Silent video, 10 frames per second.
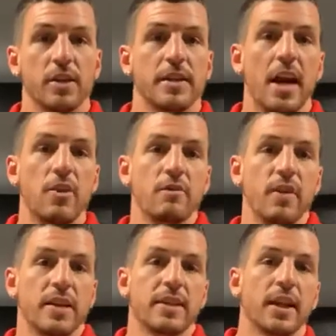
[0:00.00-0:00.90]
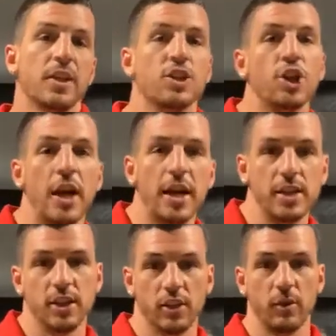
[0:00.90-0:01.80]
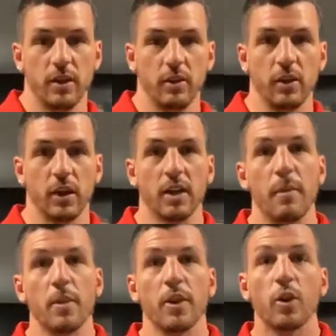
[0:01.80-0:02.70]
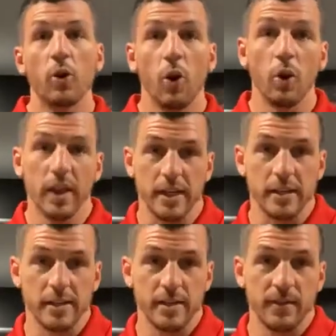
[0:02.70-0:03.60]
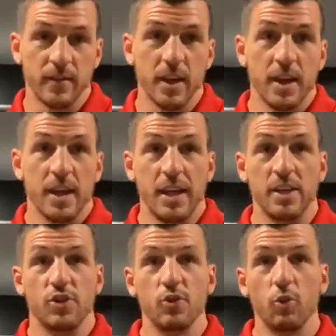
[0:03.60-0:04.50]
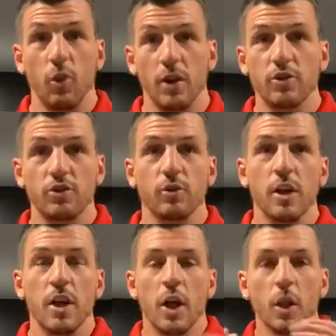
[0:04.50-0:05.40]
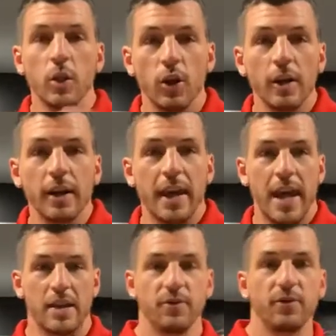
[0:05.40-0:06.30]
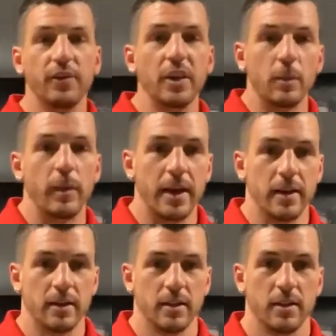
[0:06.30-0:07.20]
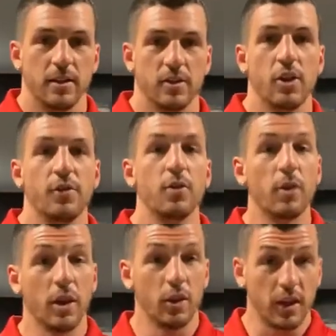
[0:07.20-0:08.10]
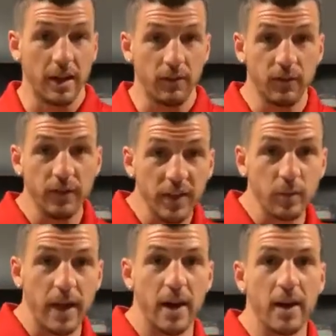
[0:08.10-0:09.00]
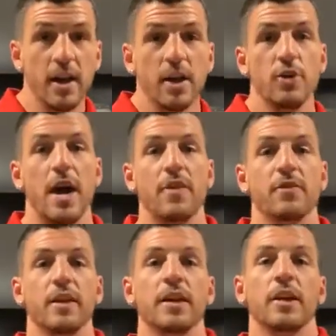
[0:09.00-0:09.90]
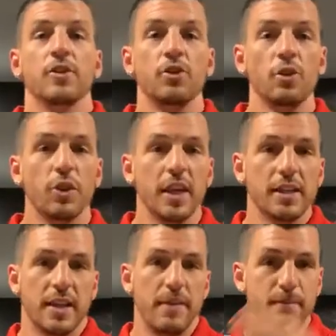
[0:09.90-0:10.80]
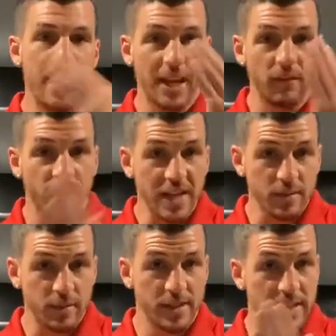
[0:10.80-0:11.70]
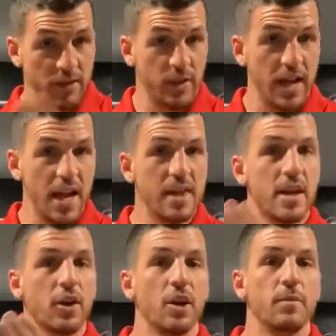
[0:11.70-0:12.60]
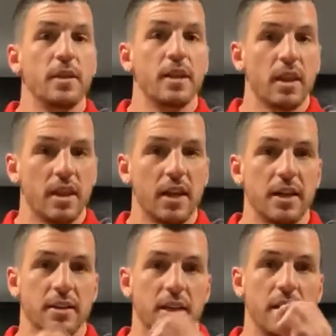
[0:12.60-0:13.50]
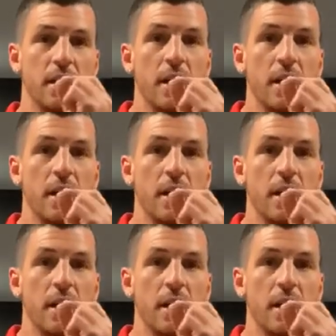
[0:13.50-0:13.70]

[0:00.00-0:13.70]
now you're investing in changing the way you look. And remember, the goal is you want to look and feel better. So if you want to look and feel better, you have to do things and make investments every day that are going to be the thing that's going to